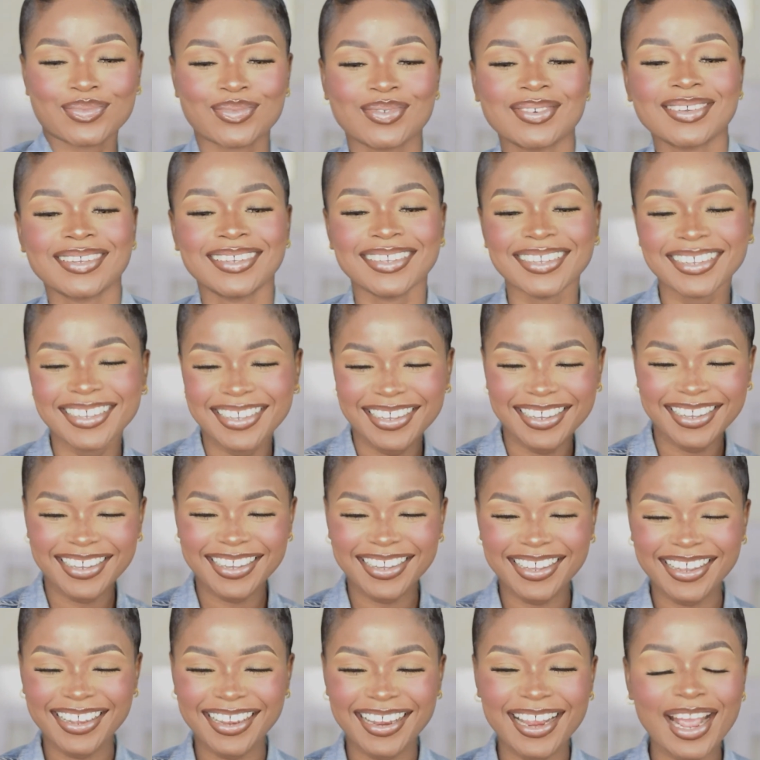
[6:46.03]
button,
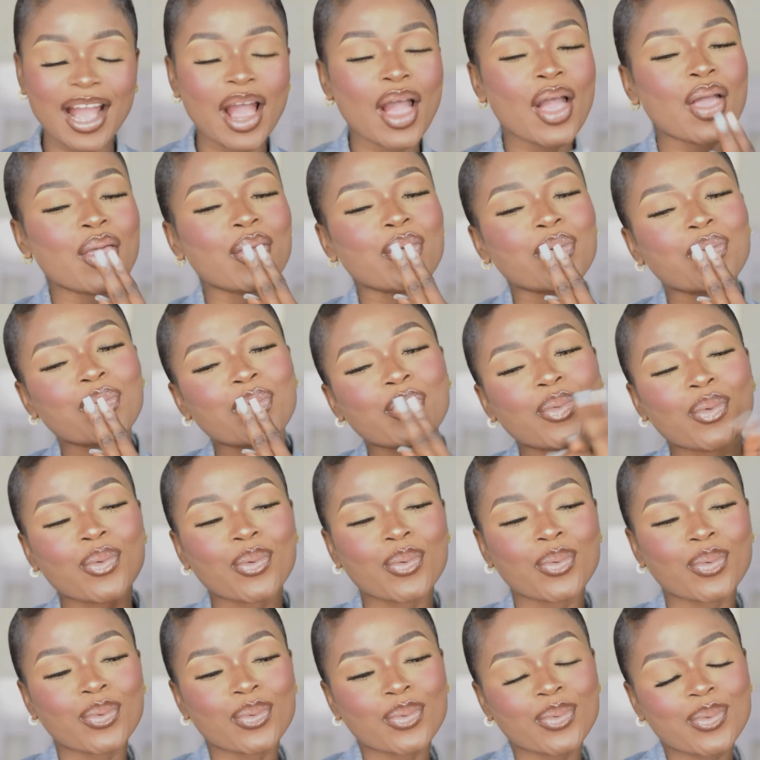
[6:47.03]
and
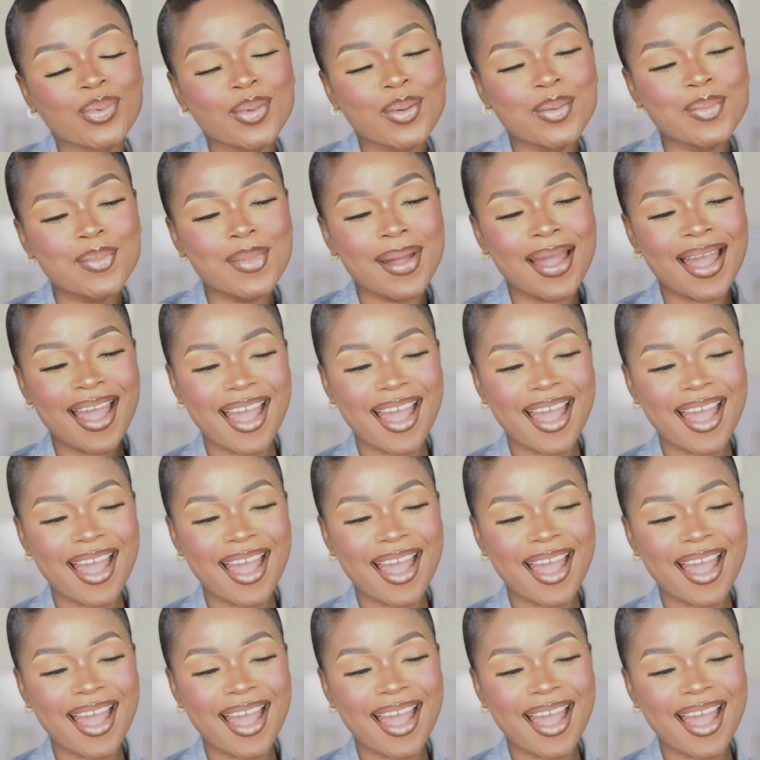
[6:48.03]
of course, guys,